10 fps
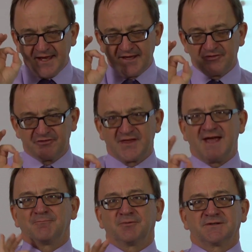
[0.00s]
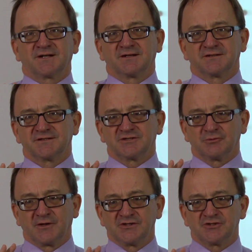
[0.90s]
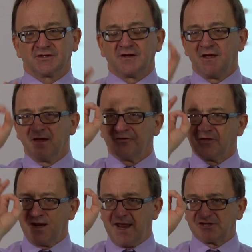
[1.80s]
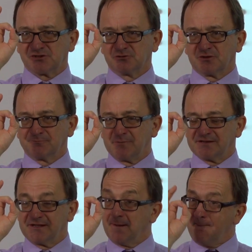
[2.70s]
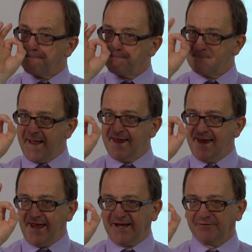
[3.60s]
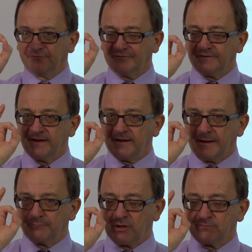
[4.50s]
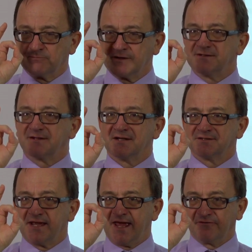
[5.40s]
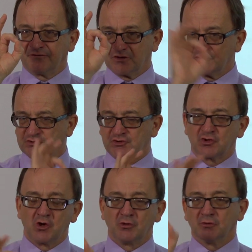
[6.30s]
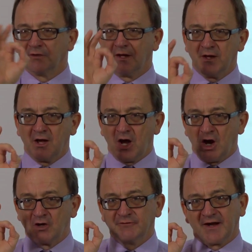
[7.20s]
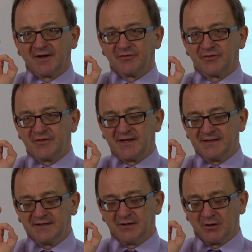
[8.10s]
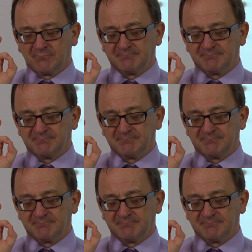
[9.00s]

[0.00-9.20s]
In that particular situation, the national committee may have, and probably does have, control over the